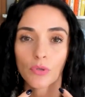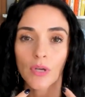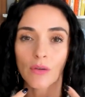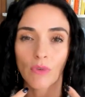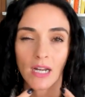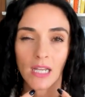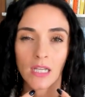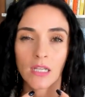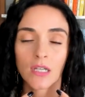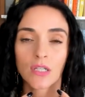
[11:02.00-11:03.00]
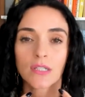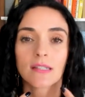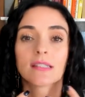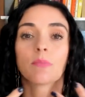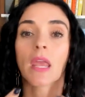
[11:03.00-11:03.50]
and ready to
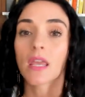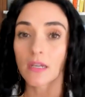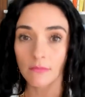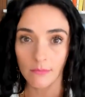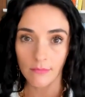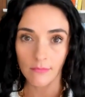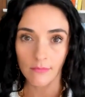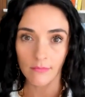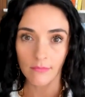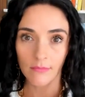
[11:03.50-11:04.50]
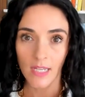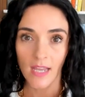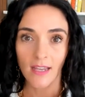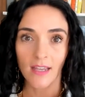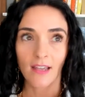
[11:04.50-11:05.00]
speak.
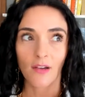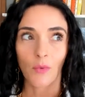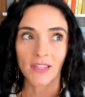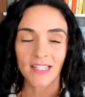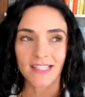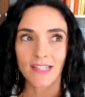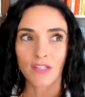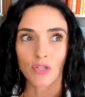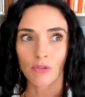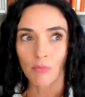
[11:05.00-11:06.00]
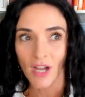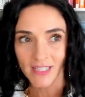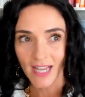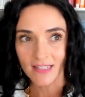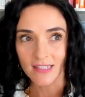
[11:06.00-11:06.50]
What this has to do with
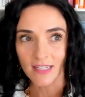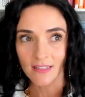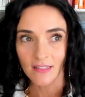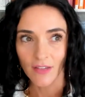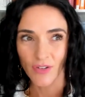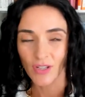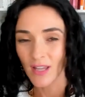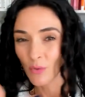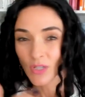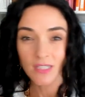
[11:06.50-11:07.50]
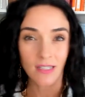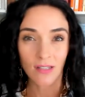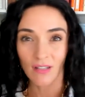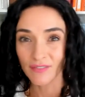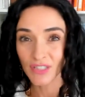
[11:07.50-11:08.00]
podcasting, if you're like, what does this
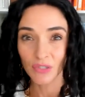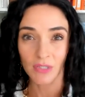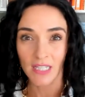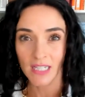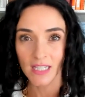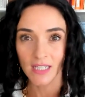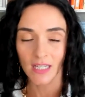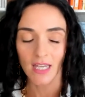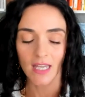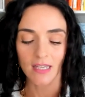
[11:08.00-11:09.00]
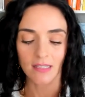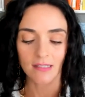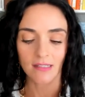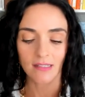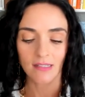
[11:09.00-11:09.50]
all have to do with anything,
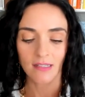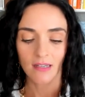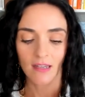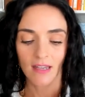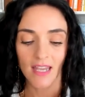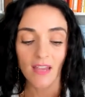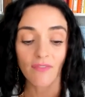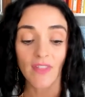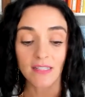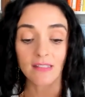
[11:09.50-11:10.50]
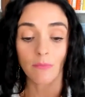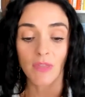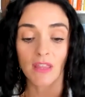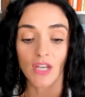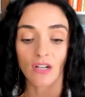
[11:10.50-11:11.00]
is if that's
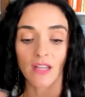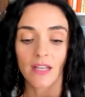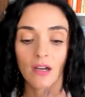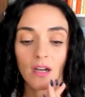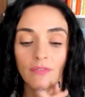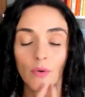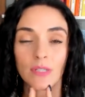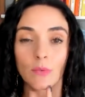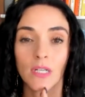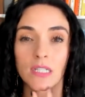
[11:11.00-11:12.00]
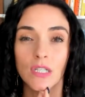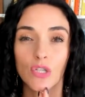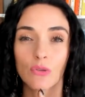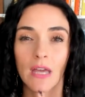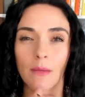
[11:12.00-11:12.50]
something that you're like, oh, I've always wanted to
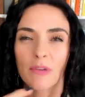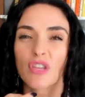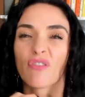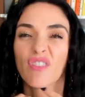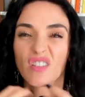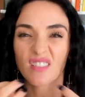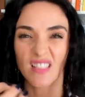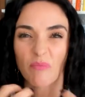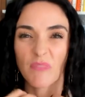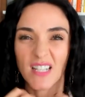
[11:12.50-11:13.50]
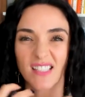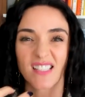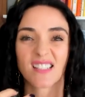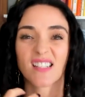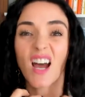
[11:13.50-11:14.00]
do that, but you feel something
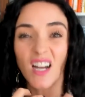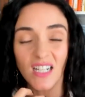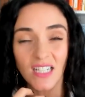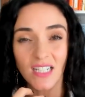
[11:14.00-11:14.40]
stuck,